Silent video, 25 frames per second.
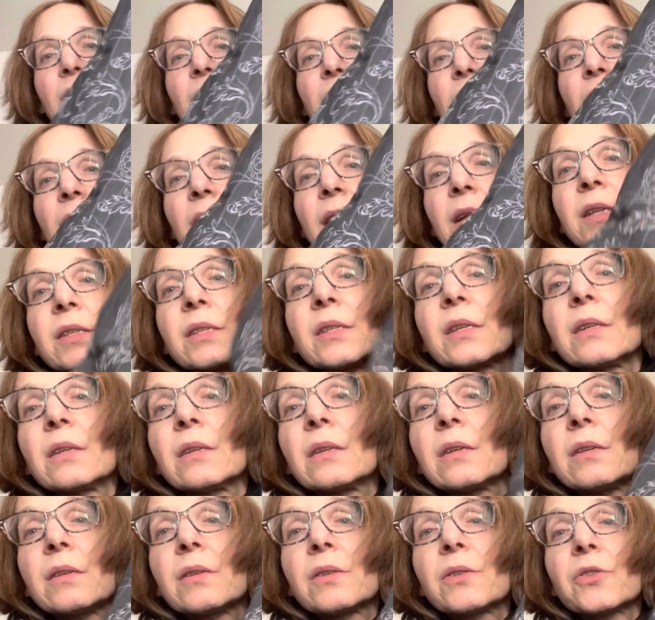It is
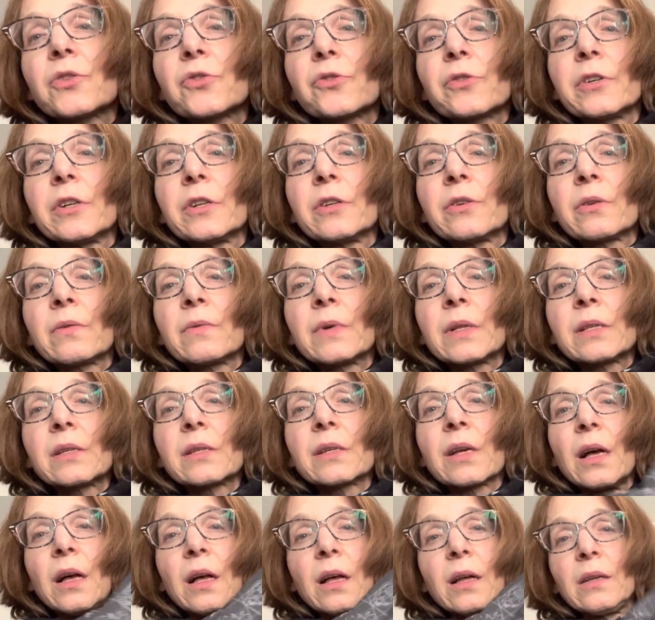strewn with
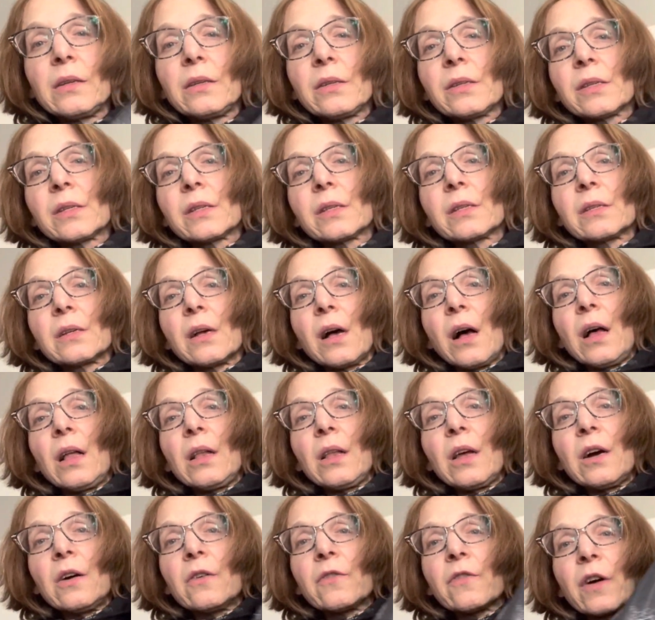skulls all
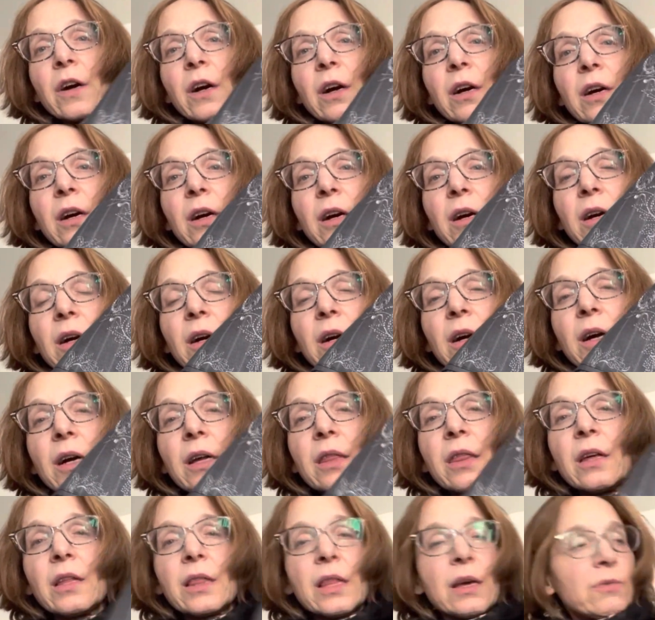over. I
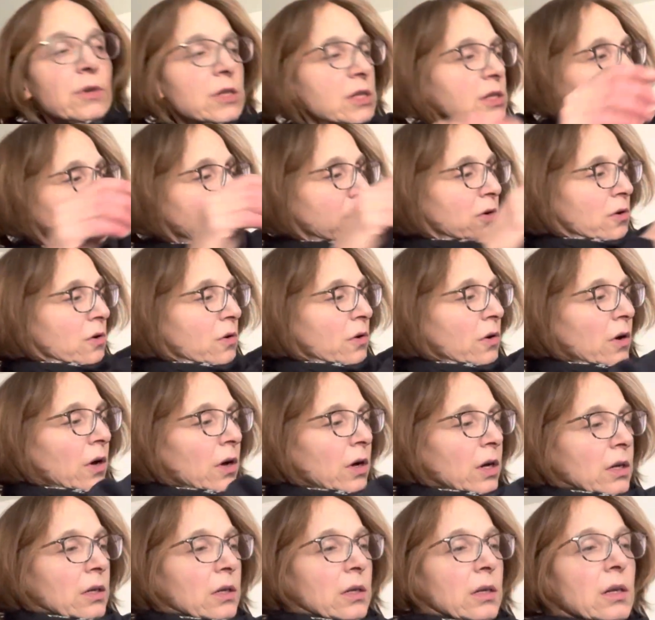thought that was so
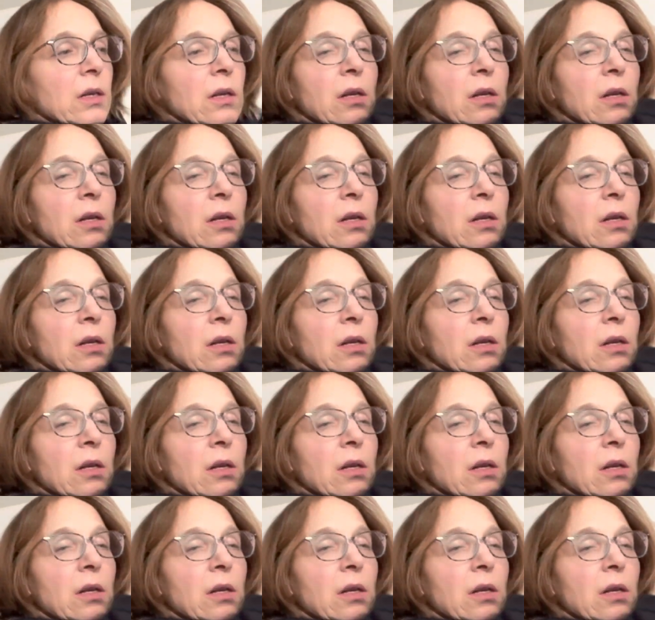cool